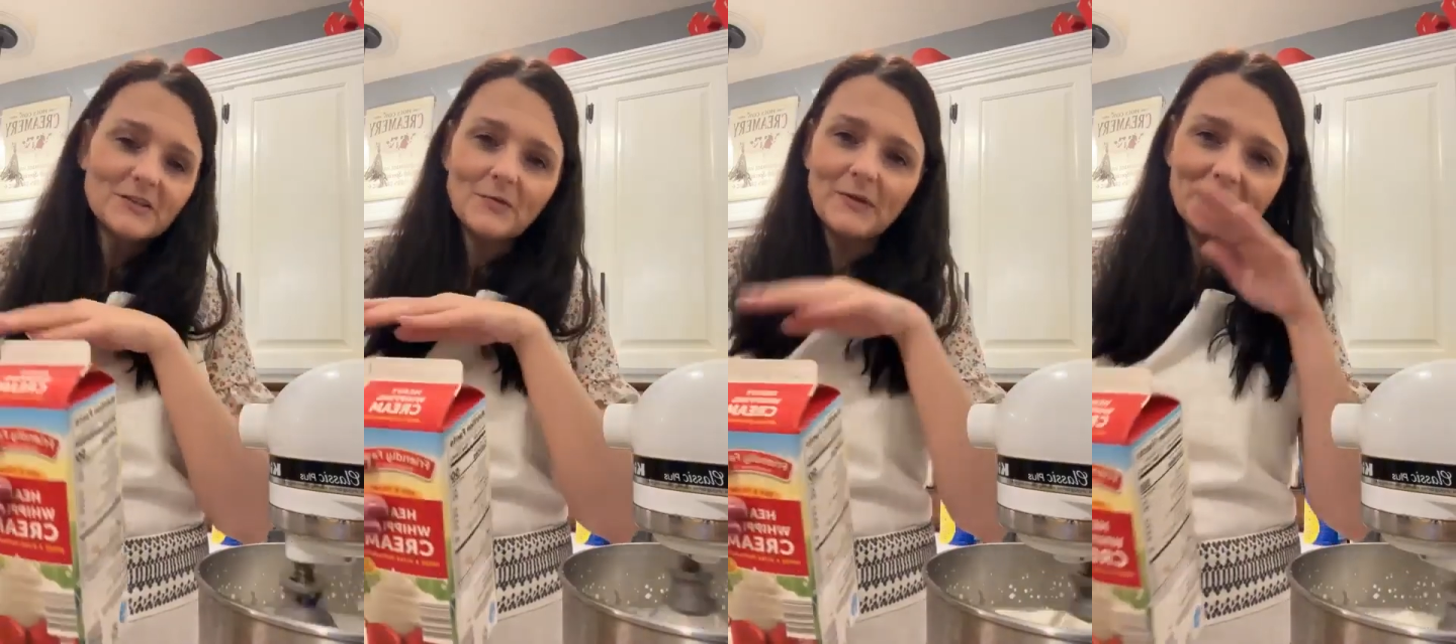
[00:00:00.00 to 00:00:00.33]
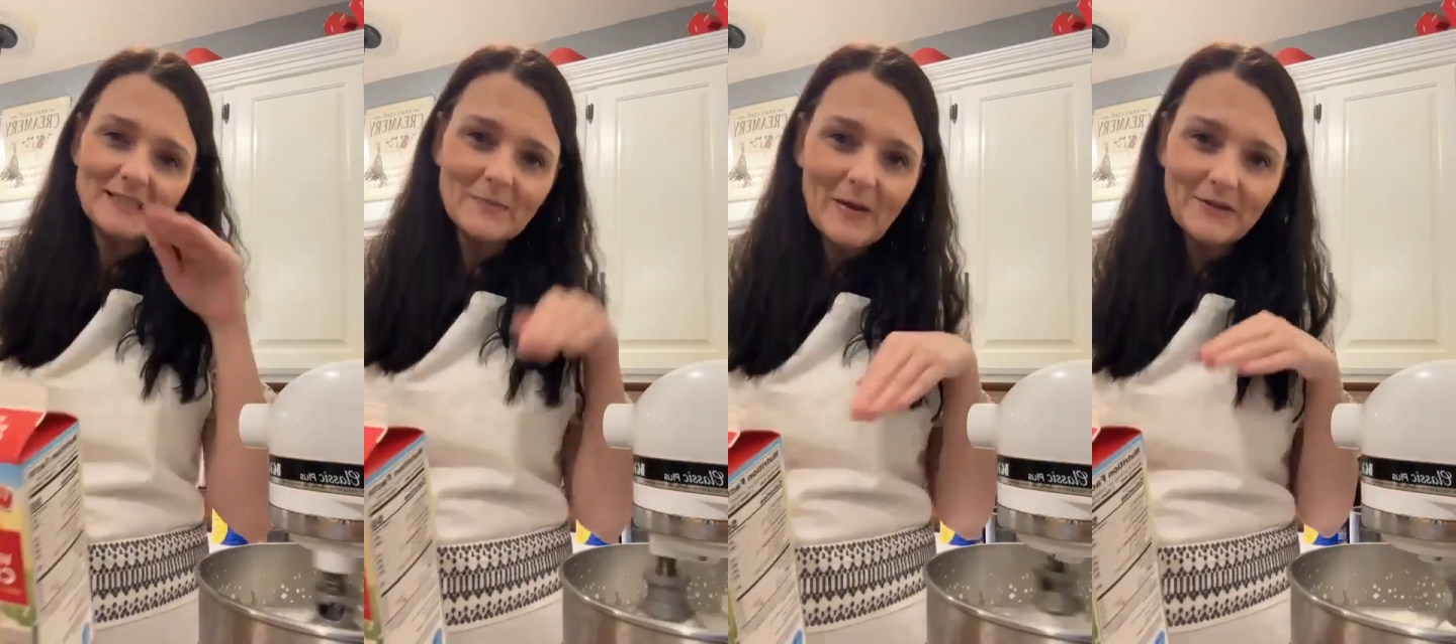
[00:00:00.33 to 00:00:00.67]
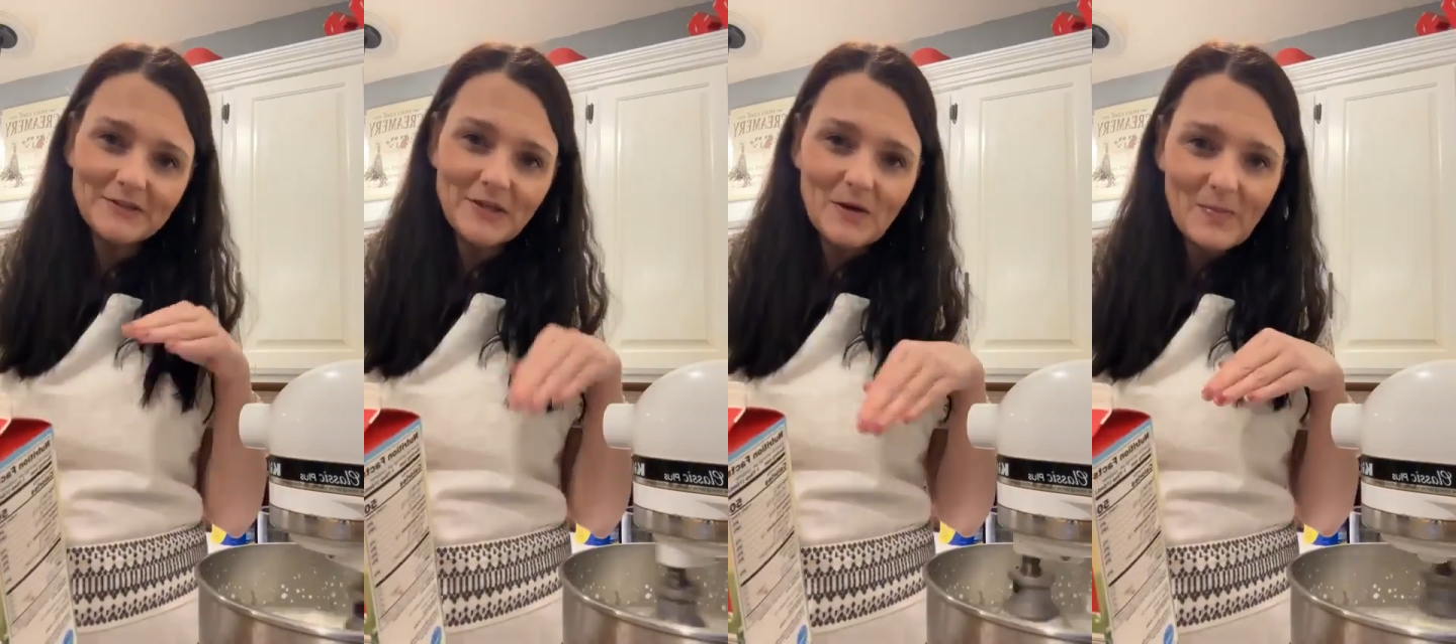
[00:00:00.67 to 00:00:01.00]
So when it's
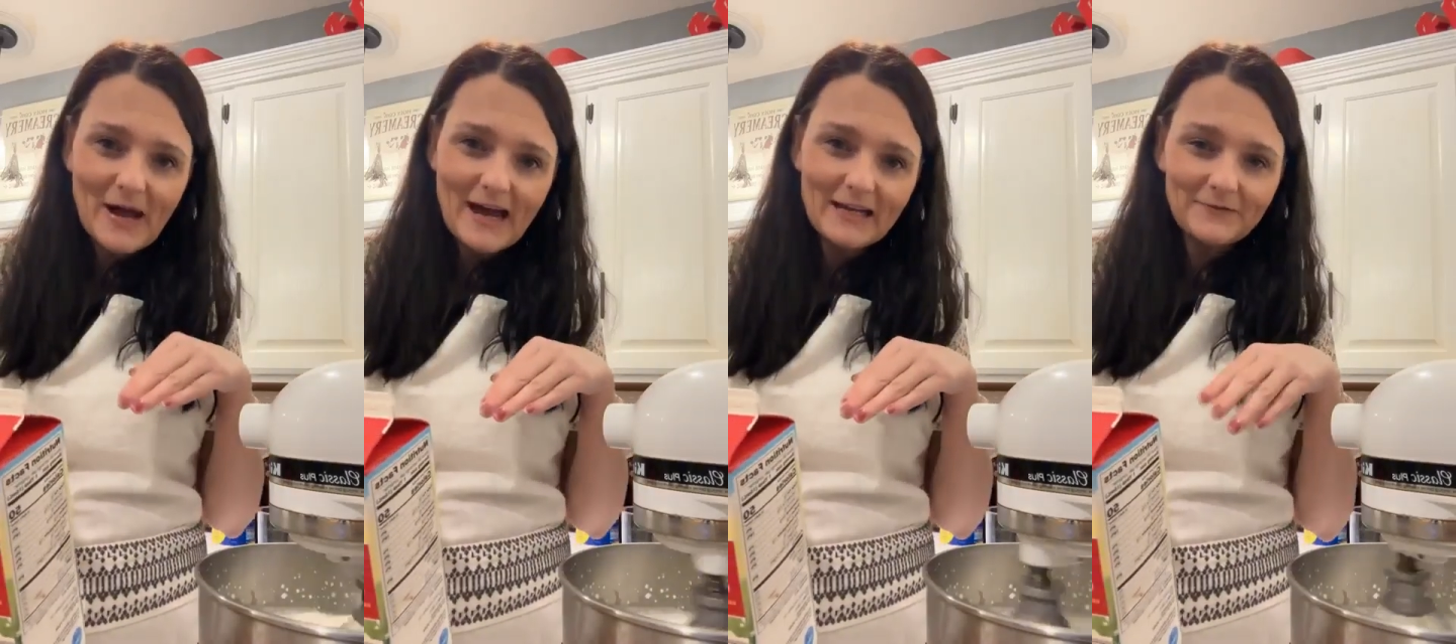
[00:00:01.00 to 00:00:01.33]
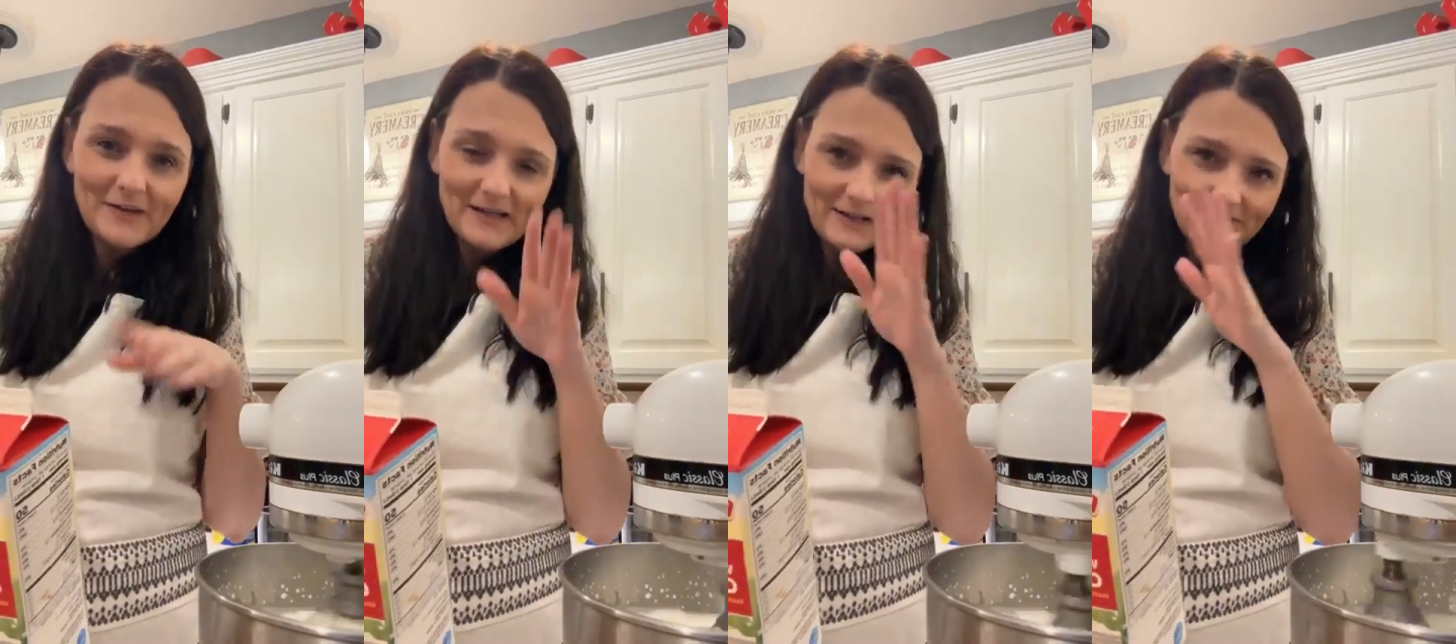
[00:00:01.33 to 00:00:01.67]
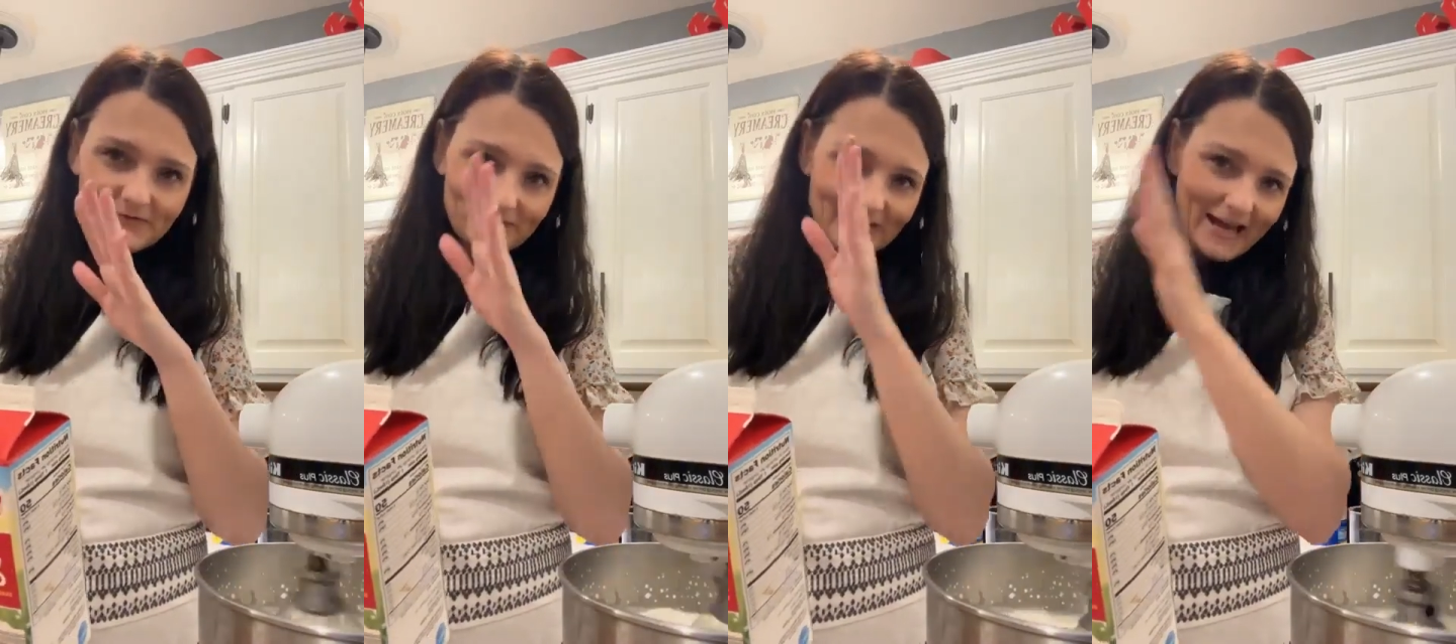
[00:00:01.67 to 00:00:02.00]
about to go bad, if I
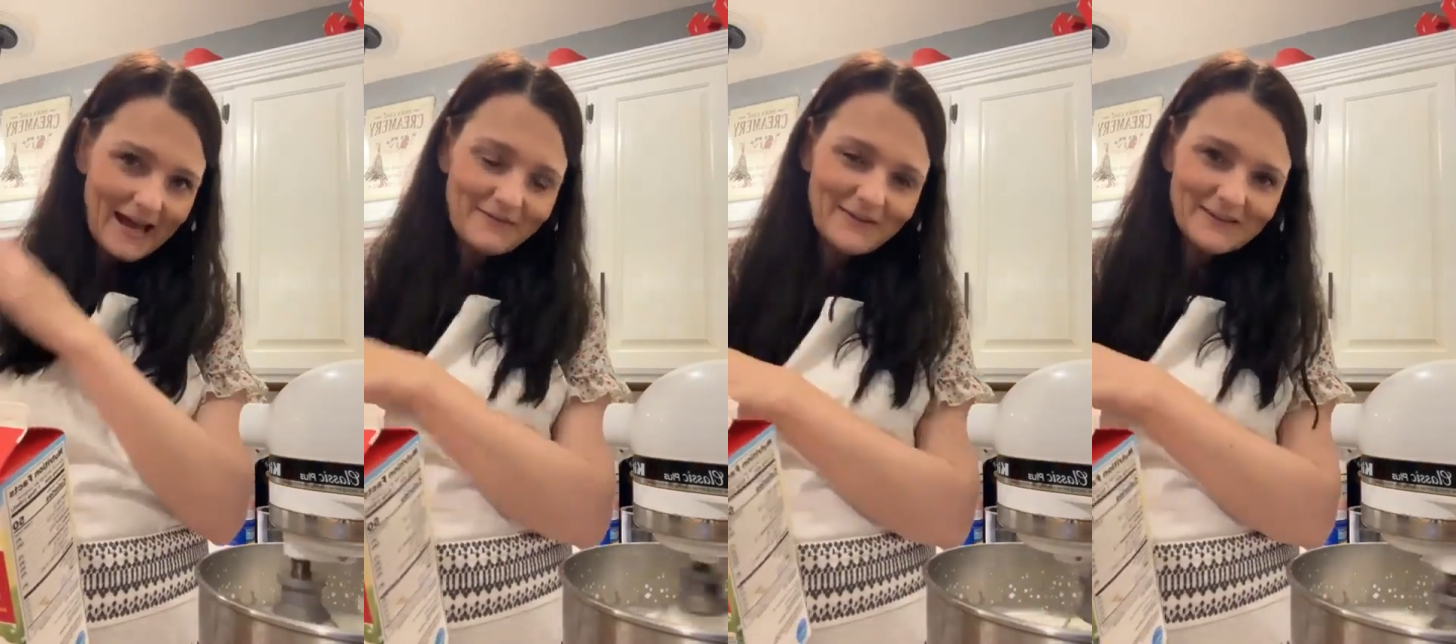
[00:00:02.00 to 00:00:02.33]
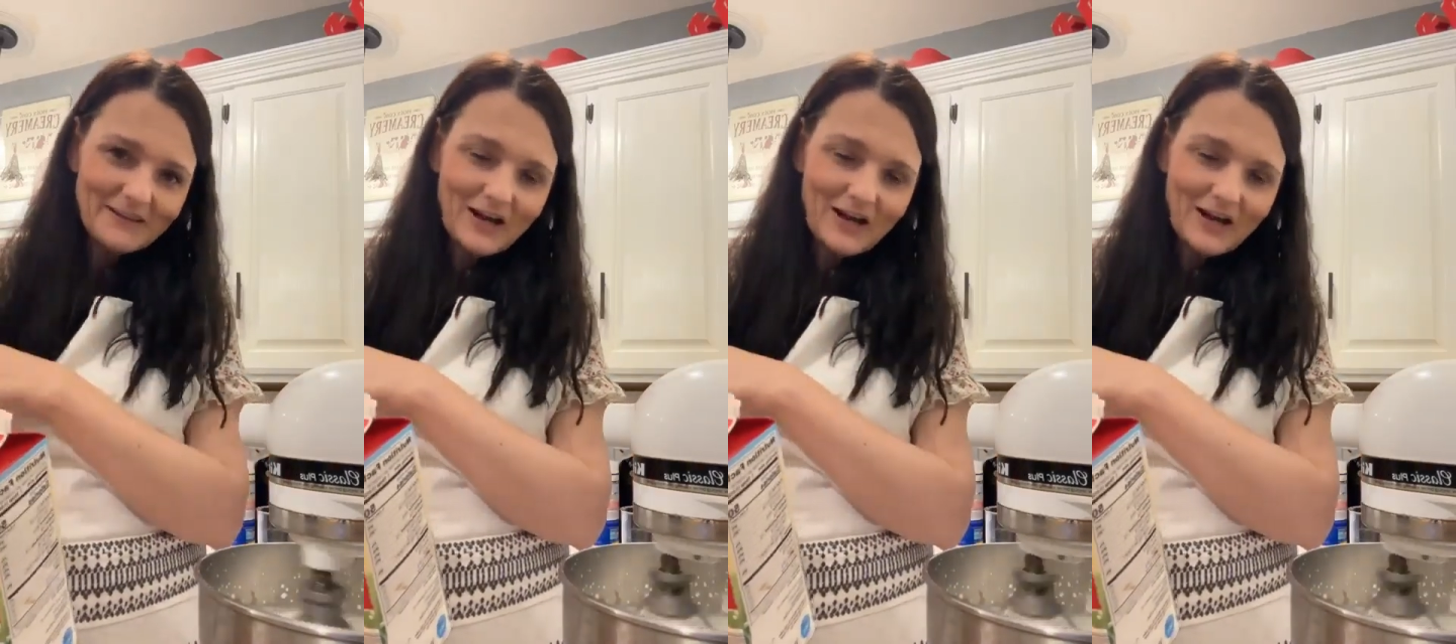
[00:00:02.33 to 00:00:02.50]
haven't